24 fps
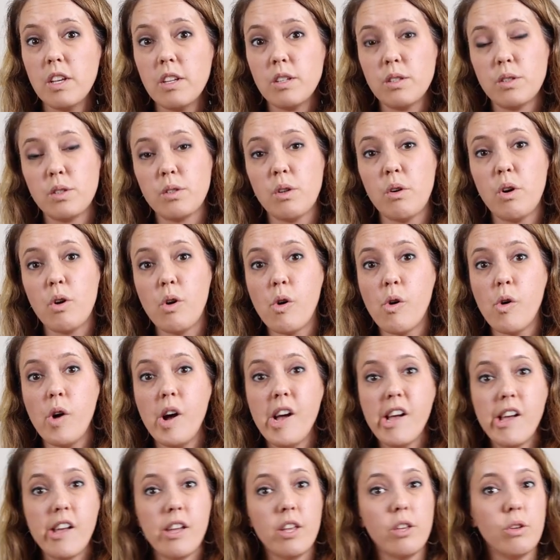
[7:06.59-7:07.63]
So
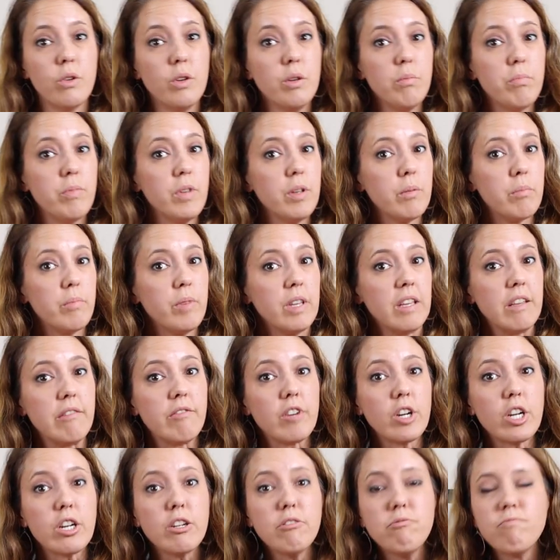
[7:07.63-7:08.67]
you could be a
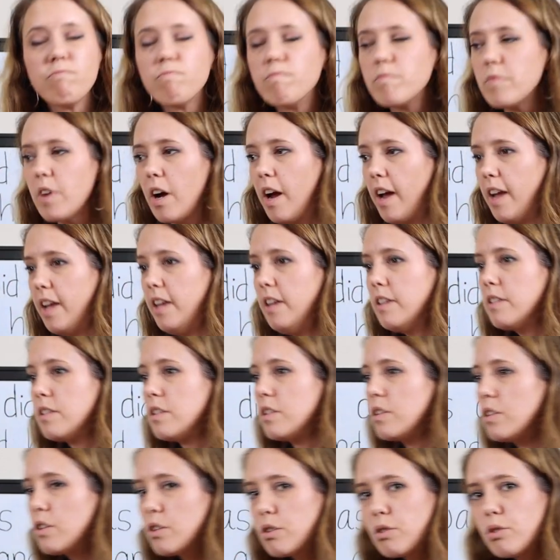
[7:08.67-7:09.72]
beaver, right?
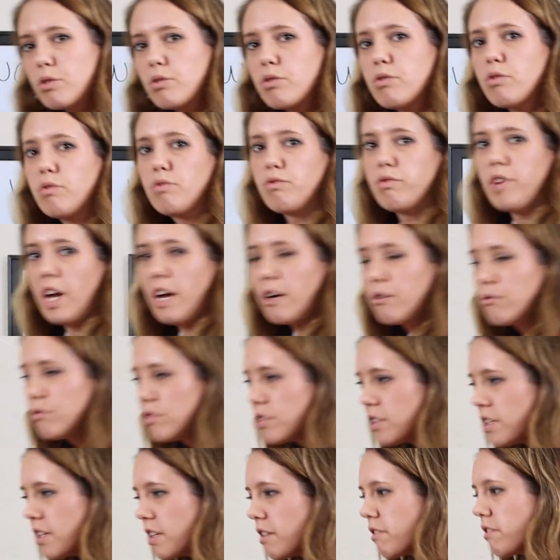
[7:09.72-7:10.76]
You're
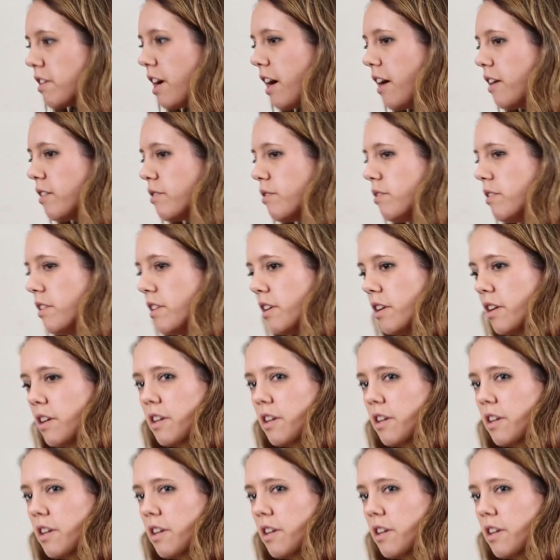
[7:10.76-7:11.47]
scrounging around.